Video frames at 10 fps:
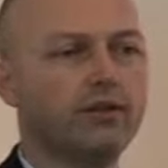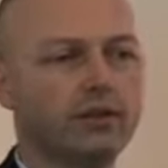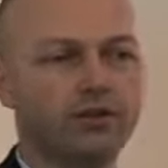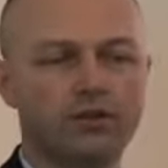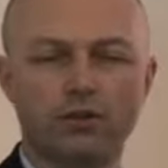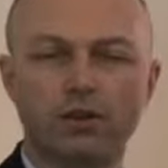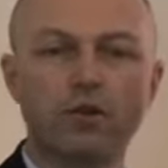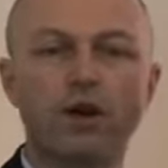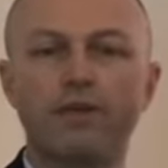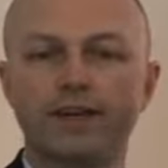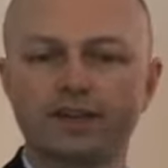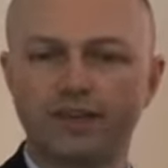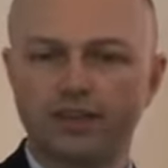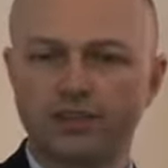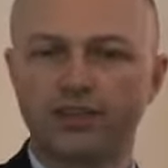we're going to do a WebEx
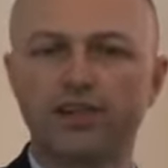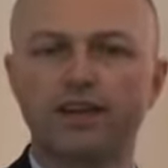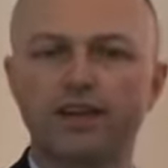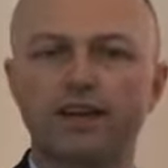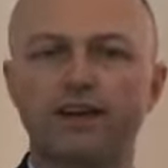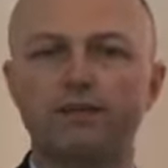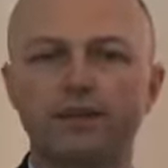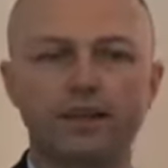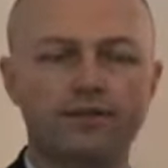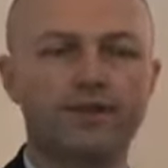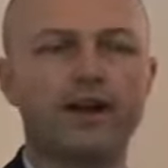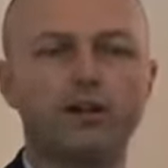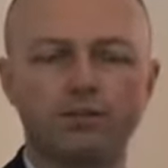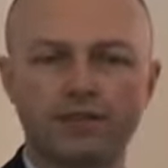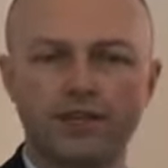session, and then a
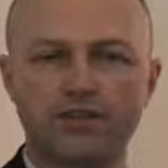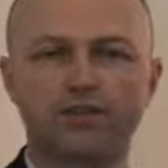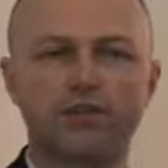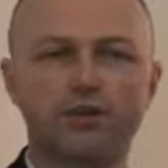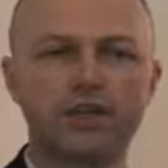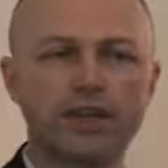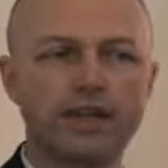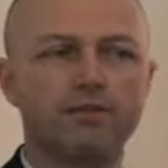follow-up session. So